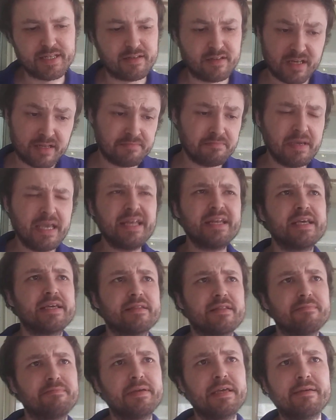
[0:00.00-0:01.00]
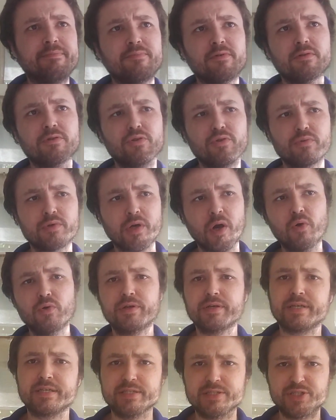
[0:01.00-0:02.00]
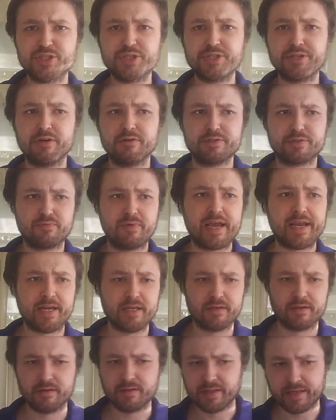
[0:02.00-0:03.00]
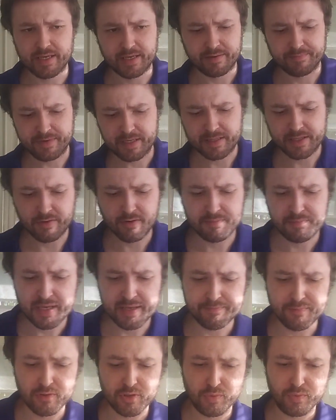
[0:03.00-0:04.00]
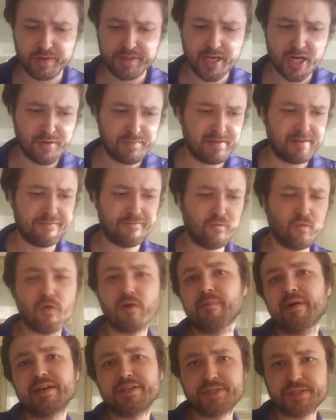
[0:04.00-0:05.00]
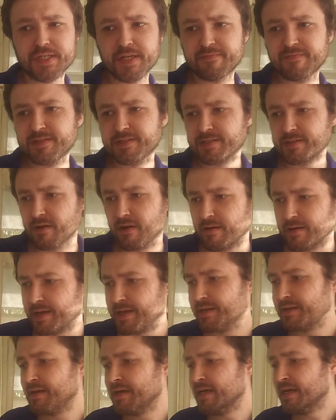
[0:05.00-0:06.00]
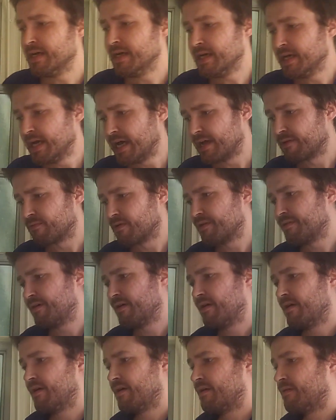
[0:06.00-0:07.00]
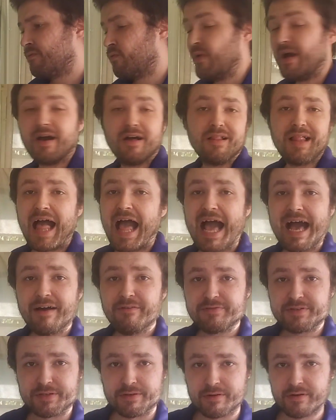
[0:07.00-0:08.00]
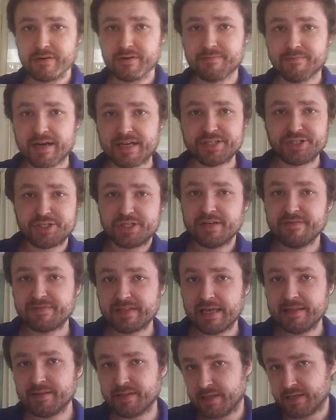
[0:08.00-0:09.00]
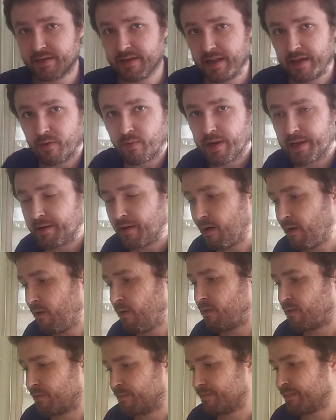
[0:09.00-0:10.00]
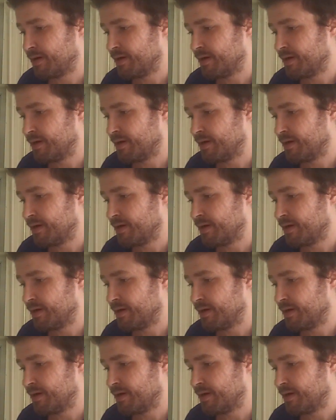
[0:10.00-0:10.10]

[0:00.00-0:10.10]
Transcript: and, and meeting the people who go to casinos regularly. I mean, there were people who were there before my shift started and were there well after my shift ended and I went home.